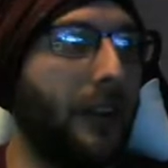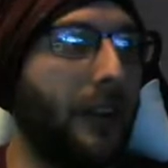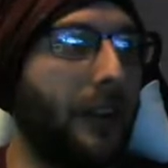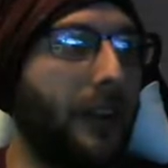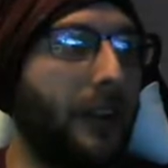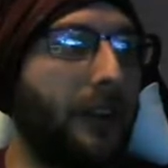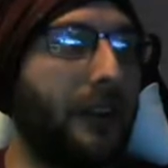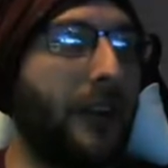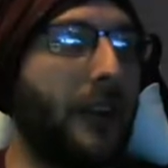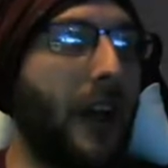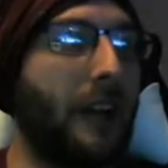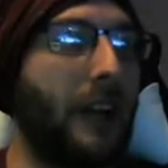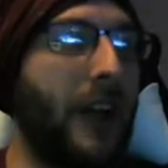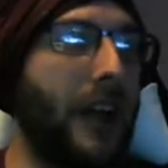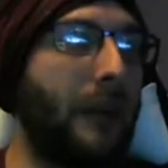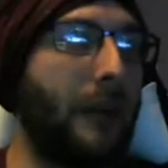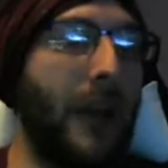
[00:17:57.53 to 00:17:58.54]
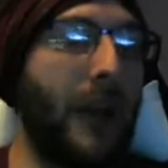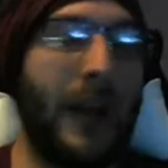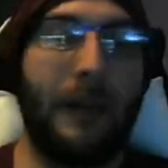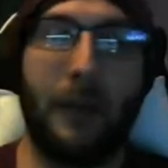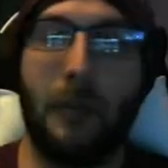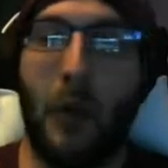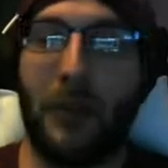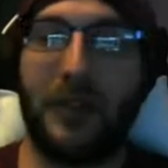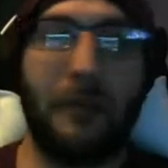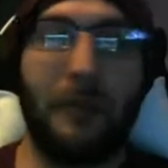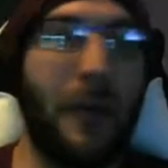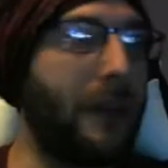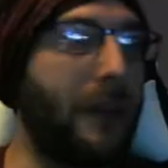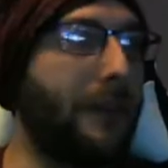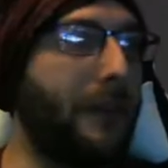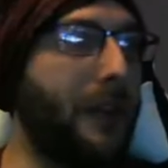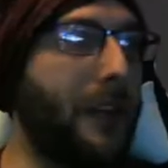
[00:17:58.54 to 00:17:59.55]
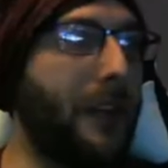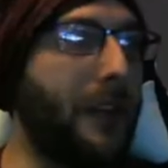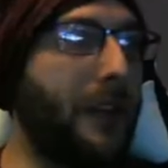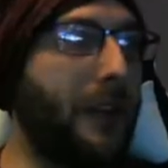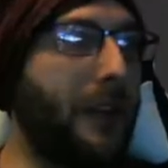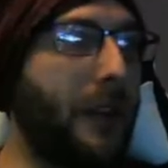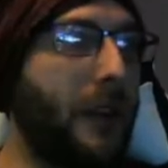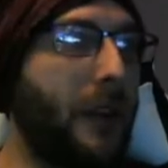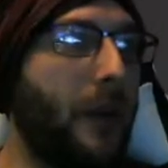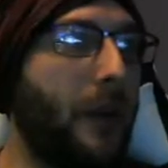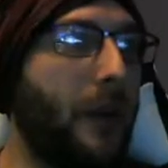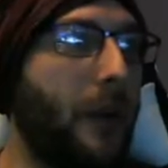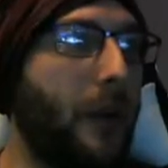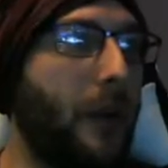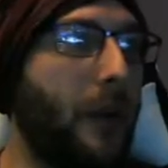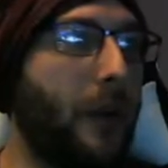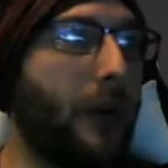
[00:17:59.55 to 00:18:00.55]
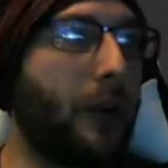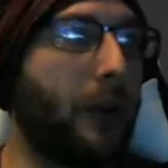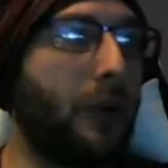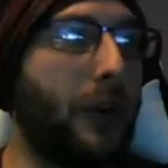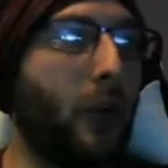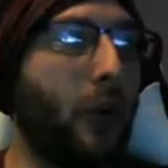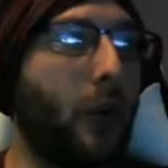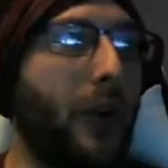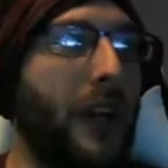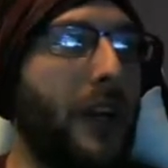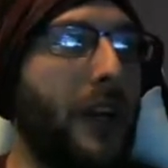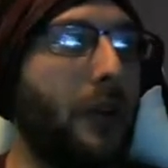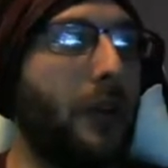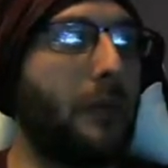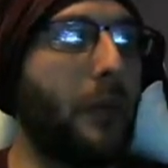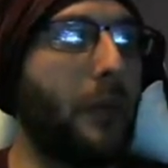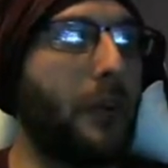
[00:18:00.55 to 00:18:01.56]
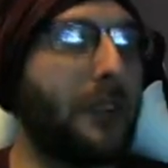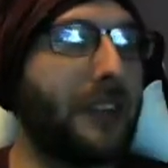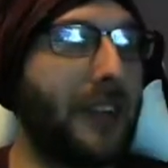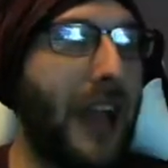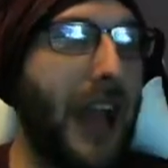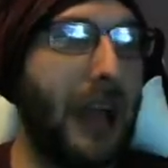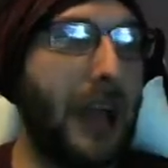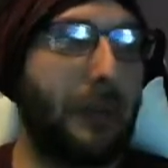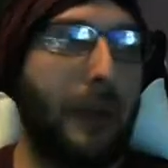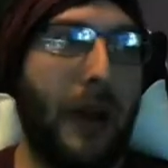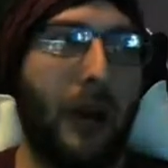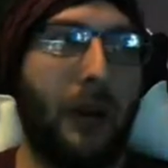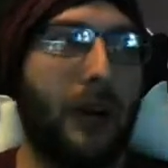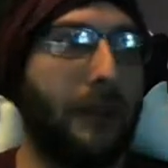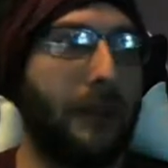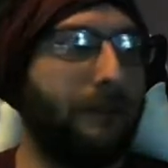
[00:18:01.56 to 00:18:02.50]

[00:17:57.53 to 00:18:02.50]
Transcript: It's not, hey, I'm going to have the most amount of freaking critical rating or the most attack power.